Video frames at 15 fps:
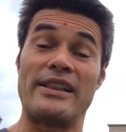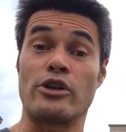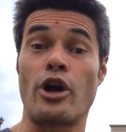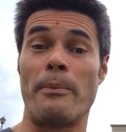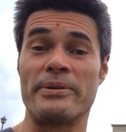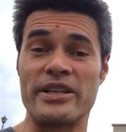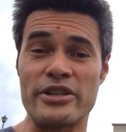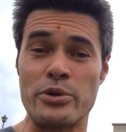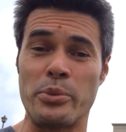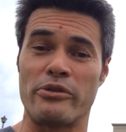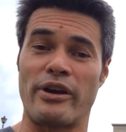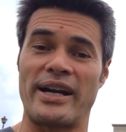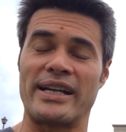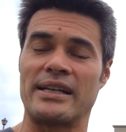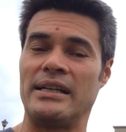And the competition
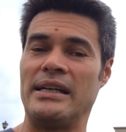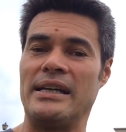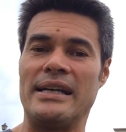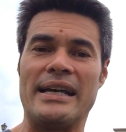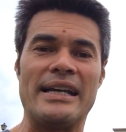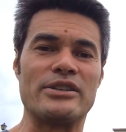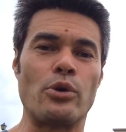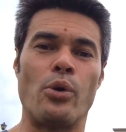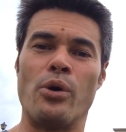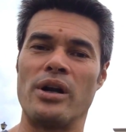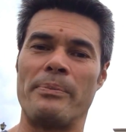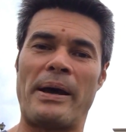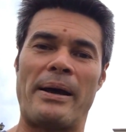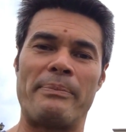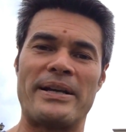we're running is
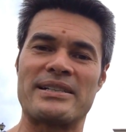all about